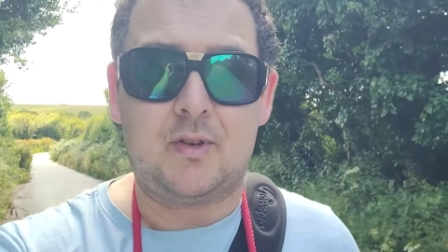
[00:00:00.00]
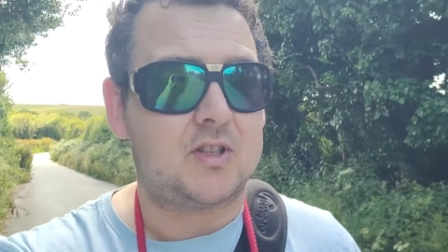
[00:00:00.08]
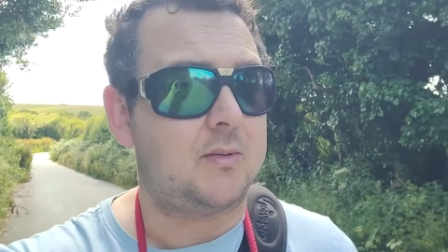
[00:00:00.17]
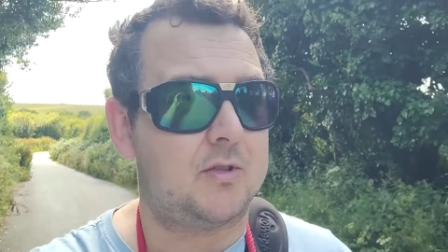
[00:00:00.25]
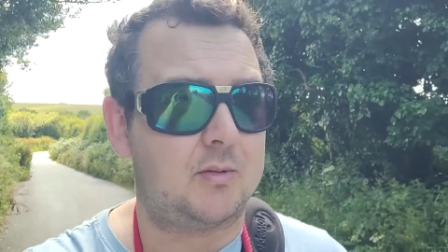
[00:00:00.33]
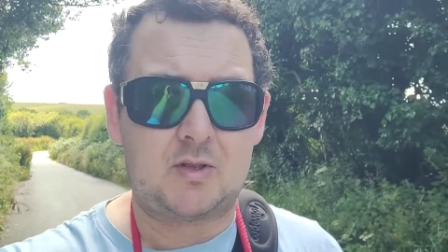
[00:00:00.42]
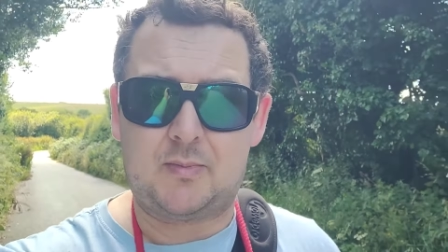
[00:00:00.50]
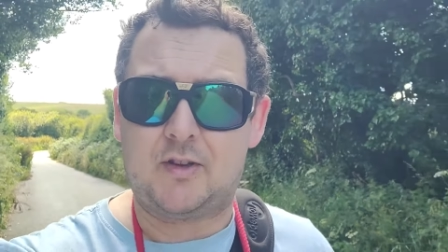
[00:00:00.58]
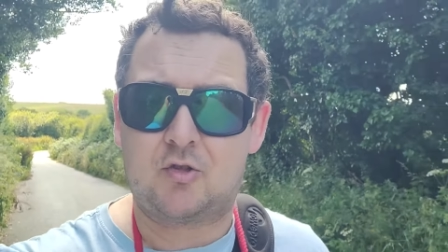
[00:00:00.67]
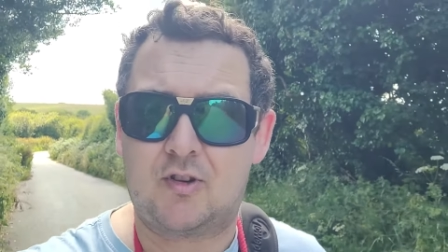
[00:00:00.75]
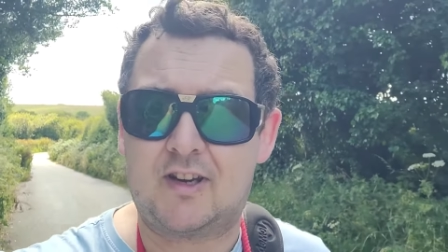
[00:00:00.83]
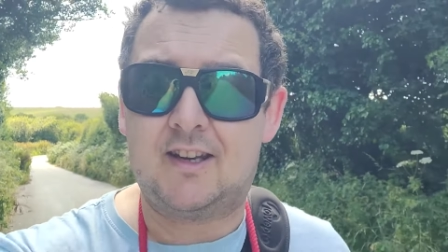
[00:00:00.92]
it's sometimes a
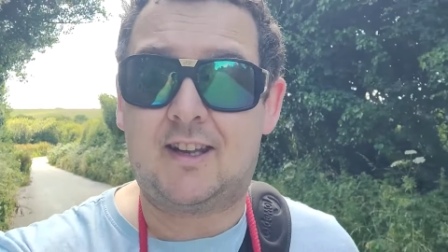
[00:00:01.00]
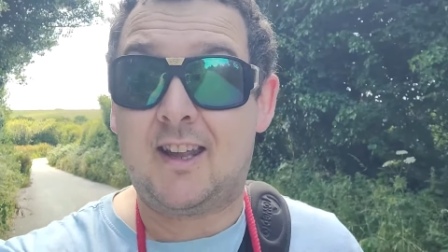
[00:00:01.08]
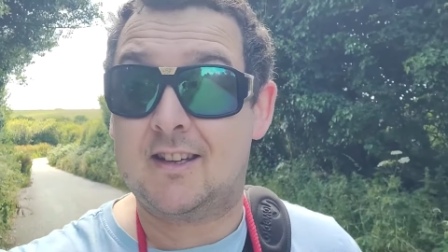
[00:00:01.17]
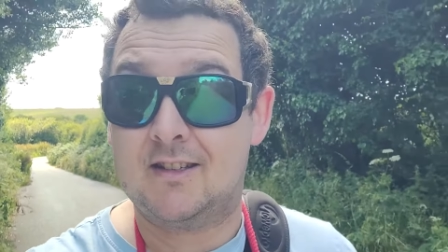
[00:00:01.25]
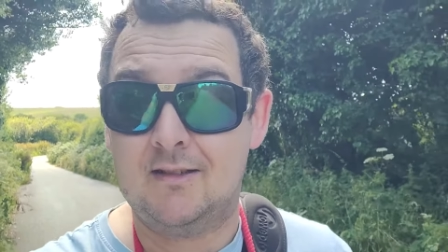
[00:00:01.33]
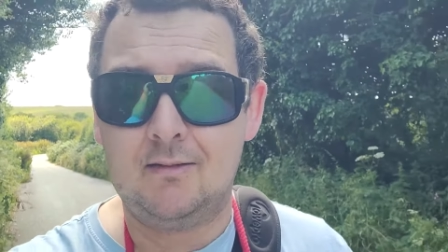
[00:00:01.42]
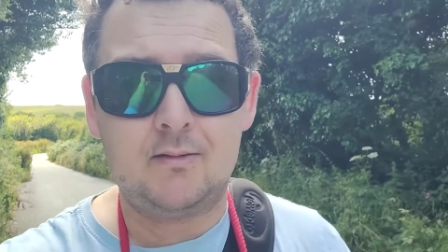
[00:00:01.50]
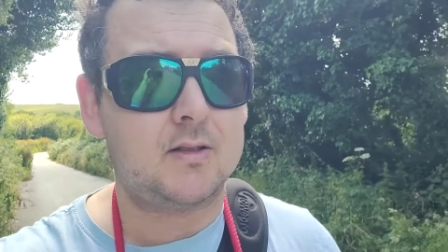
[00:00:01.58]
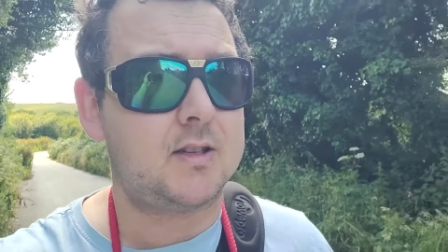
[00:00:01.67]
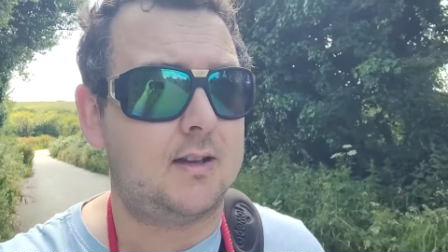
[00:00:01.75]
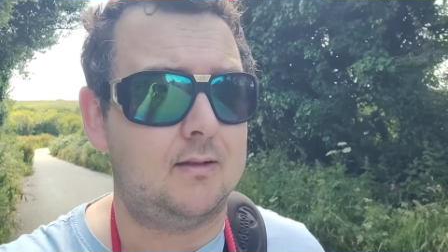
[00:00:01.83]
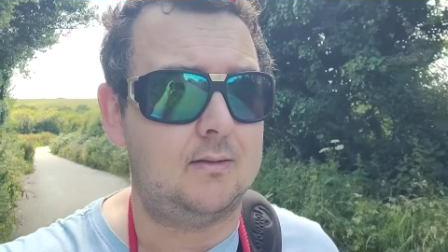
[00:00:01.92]
bit tricky to get to,
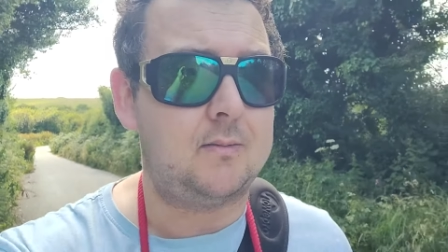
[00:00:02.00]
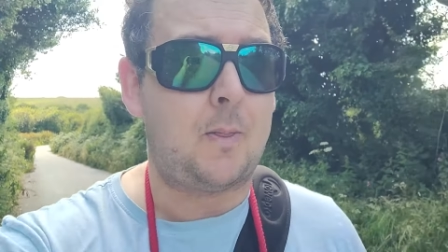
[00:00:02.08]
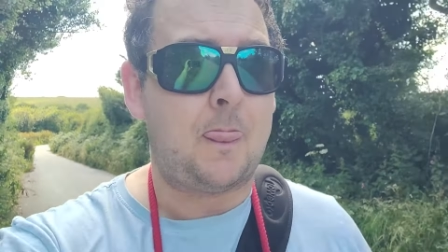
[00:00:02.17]
so